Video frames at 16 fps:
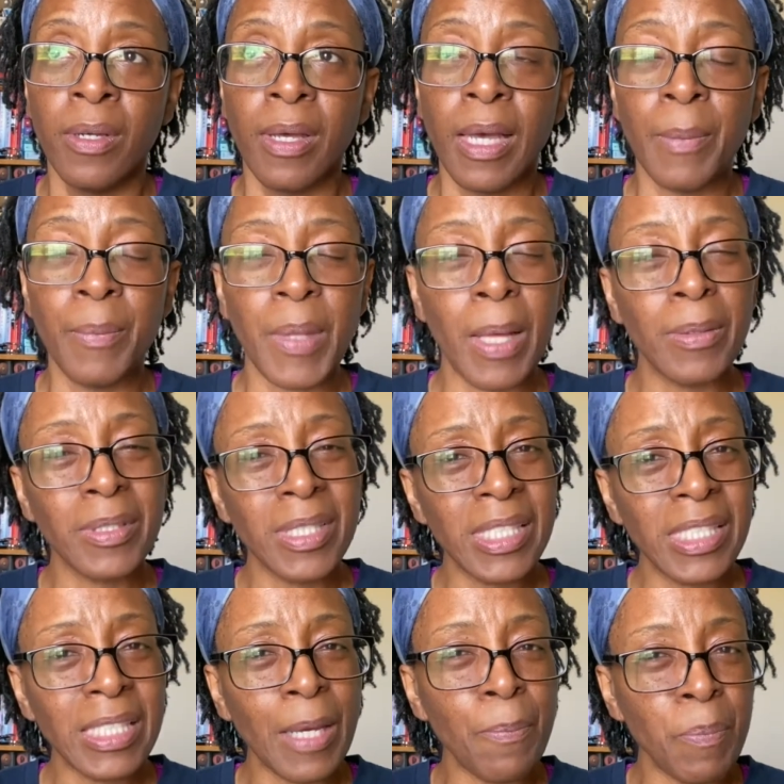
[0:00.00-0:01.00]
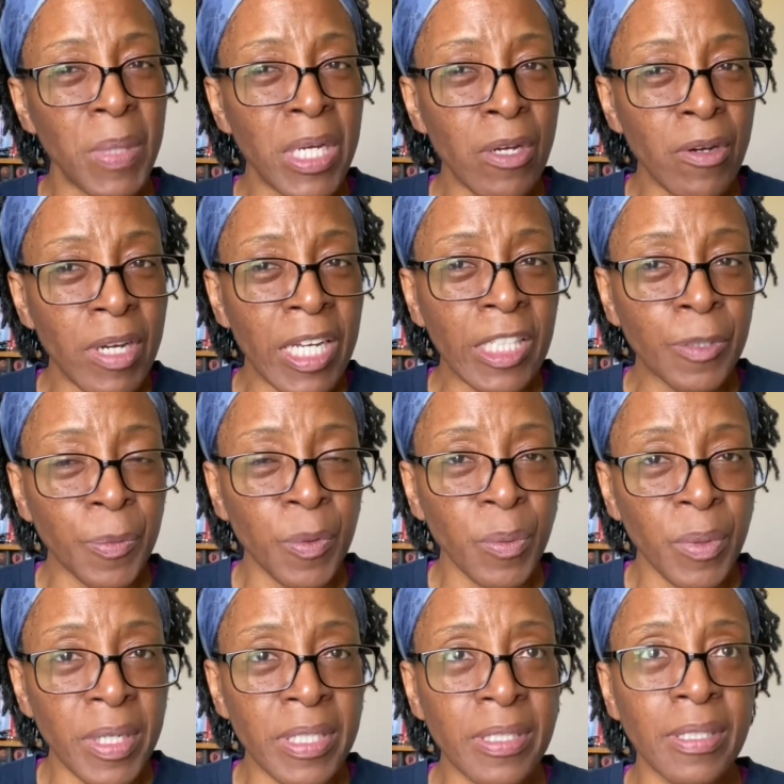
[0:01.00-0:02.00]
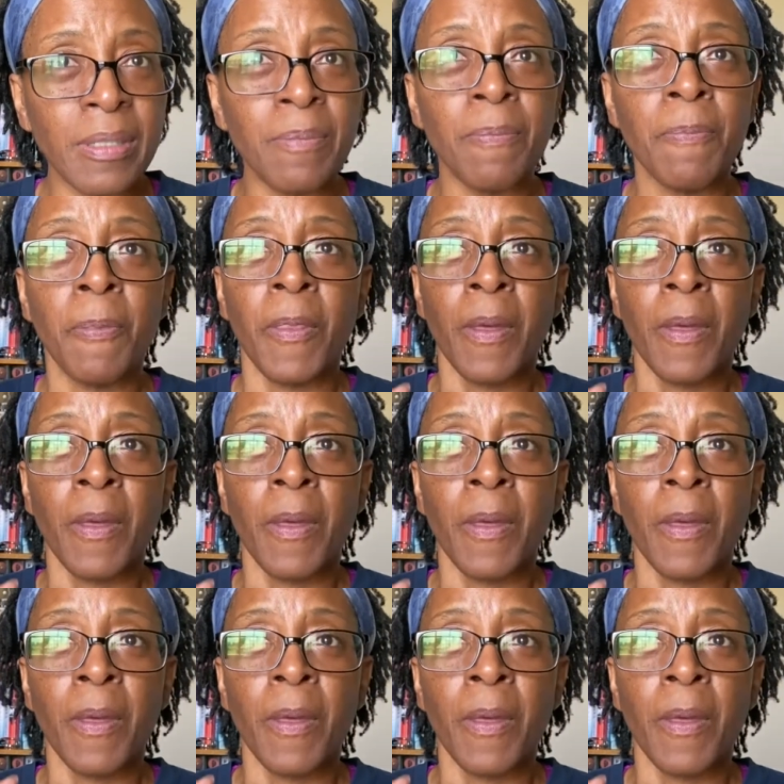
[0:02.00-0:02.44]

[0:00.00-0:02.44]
I was gonna say mere exploration,